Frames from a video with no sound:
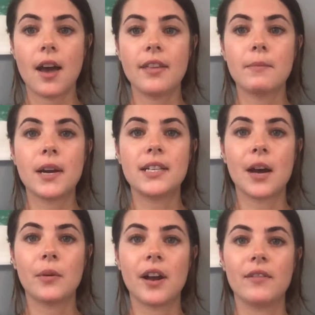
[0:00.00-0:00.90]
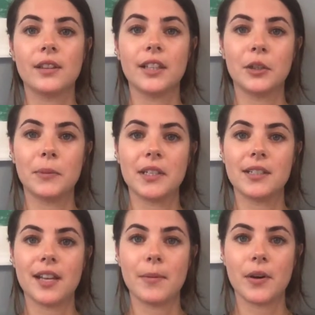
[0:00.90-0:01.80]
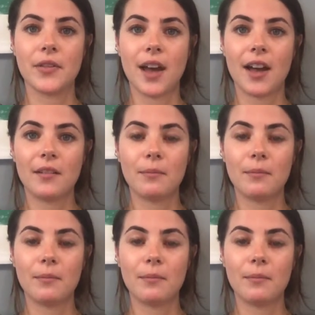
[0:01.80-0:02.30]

think my dad would have a little bit to say about that,